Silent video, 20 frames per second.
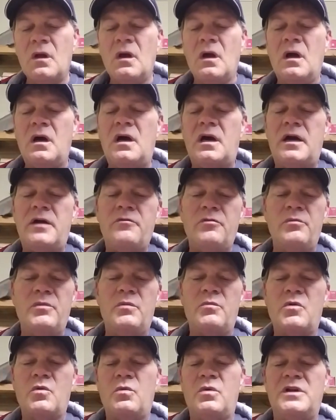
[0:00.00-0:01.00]
I
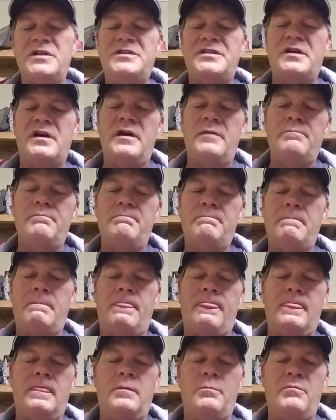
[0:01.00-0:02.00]
remember one time
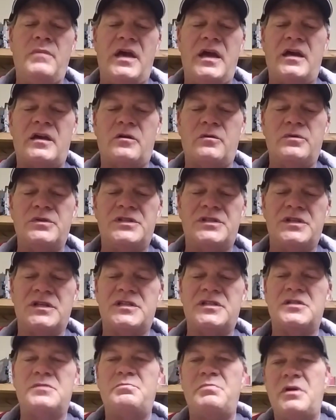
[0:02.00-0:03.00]
Mac was
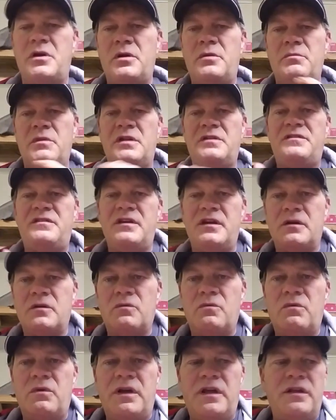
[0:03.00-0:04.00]

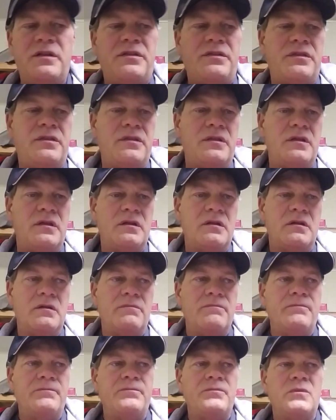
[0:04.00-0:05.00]
experimenting with,
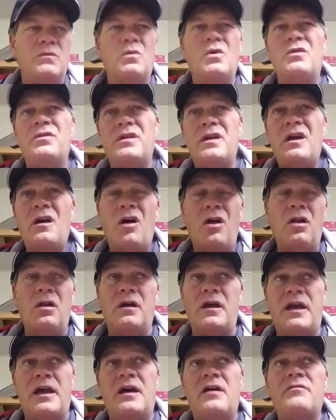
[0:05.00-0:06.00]
well, they all
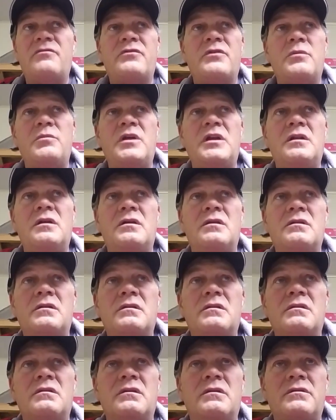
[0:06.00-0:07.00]
have. I
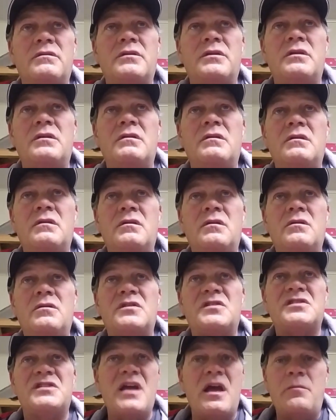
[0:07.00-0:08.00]
mean,
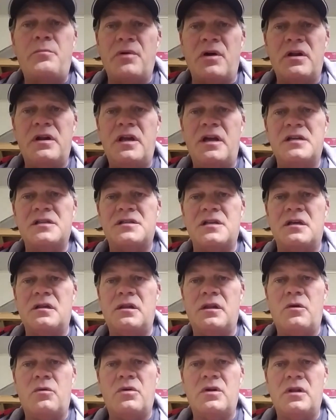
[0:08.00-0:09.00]
Snap-on has a
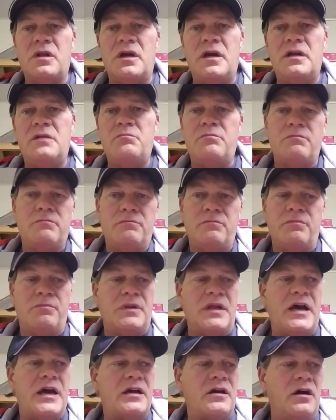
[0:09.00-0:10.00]
lower line,
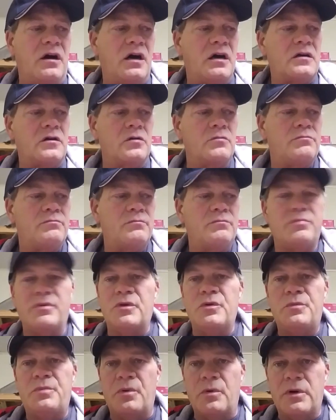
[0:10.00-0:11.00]
Blackhawk or
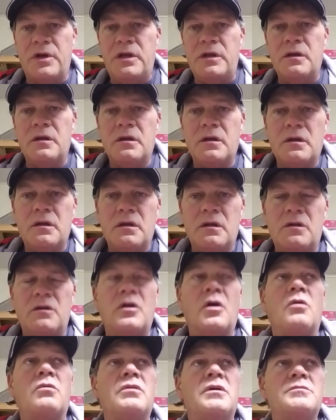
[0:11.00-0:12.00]
Blue Point.
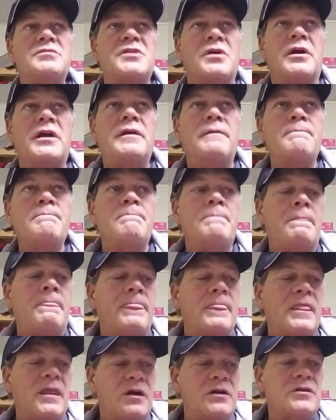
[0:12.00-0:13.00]
No, I'm sorry.
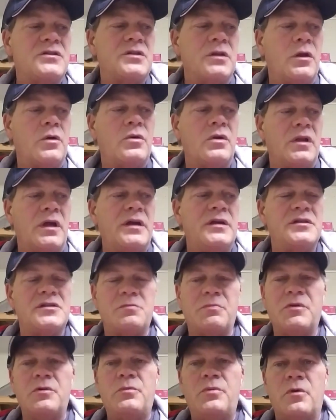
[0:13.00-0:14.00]
Theirs lower line is
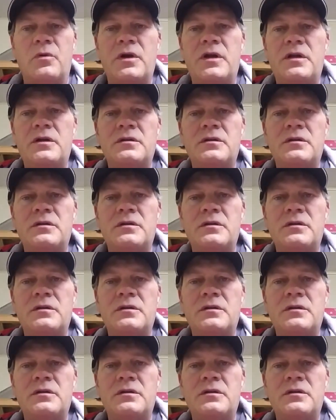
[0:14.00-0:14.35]
Blue Point.